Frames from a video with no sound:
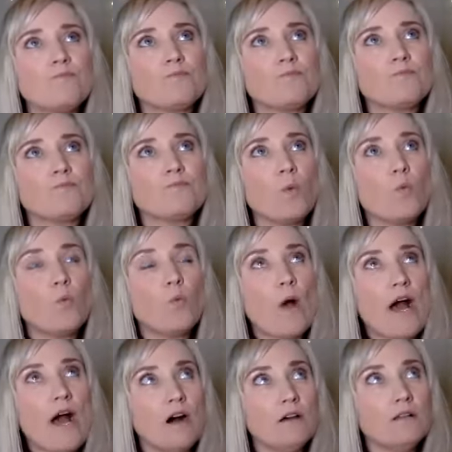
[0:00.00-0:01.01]

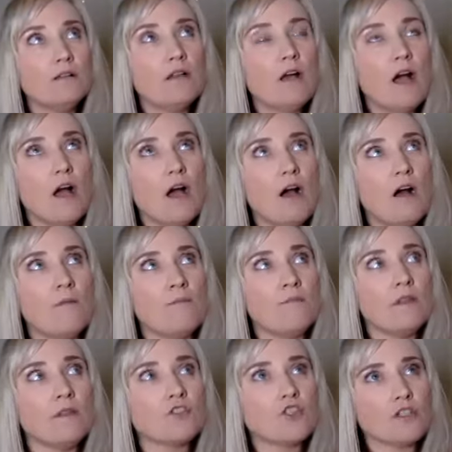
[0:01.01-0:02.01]
well,
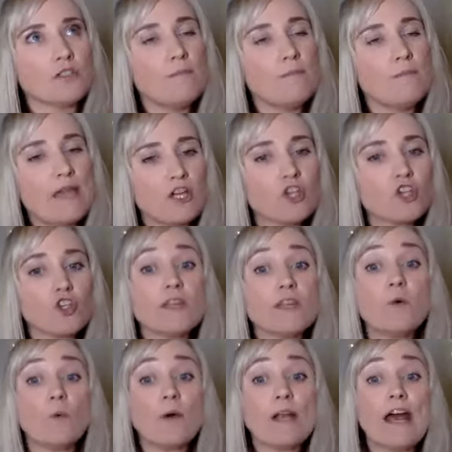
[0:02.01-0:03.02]
just make sure that
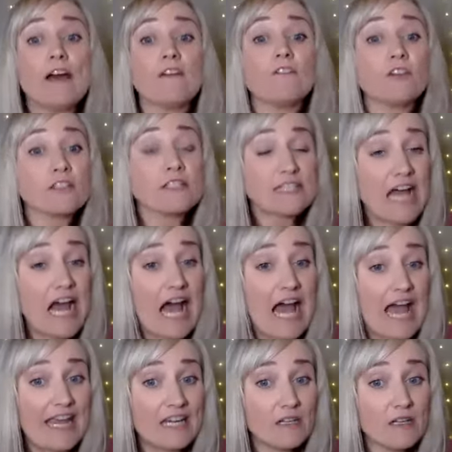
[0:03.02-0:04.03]
whatever
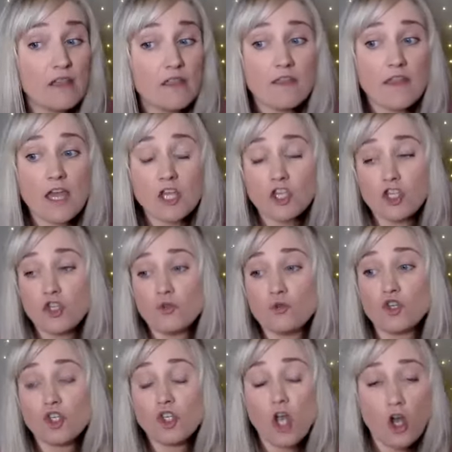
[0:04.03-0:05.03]
sign that you
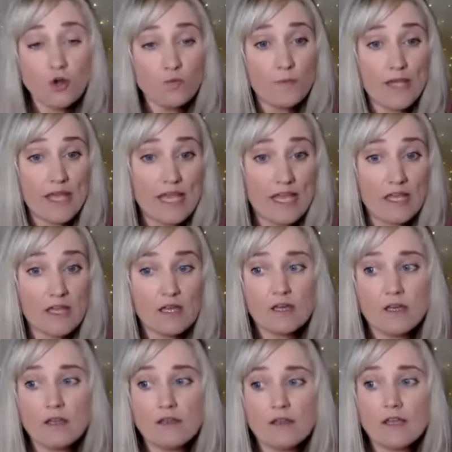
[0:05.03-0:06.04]
show me
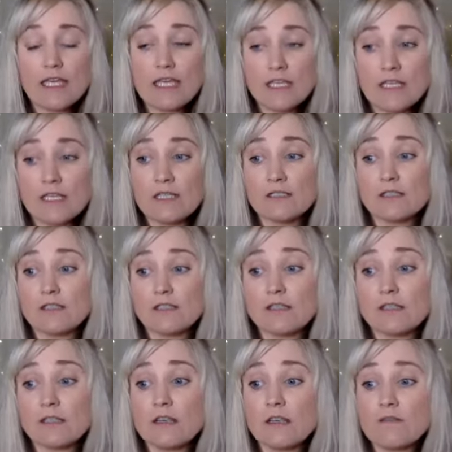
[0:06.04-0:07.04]
is,
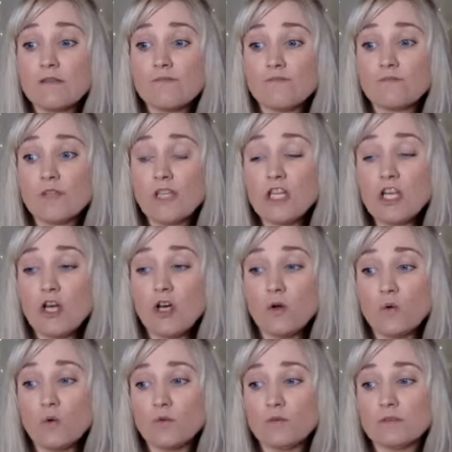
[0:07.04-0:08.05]

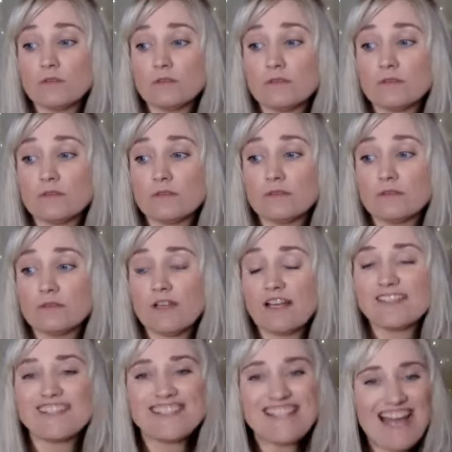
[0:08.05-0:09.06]

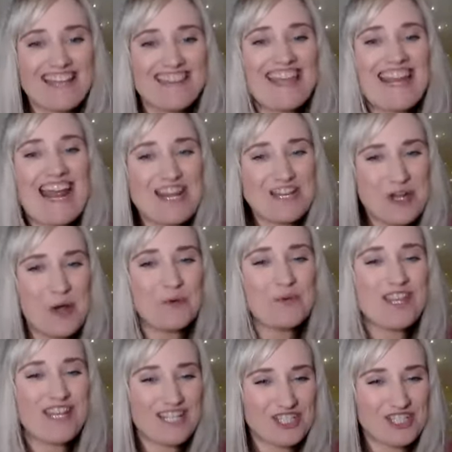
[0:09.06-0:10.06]
a sign that I know
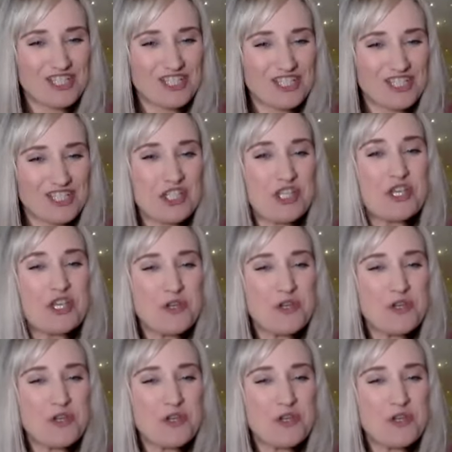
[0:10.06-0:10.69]
that it's you,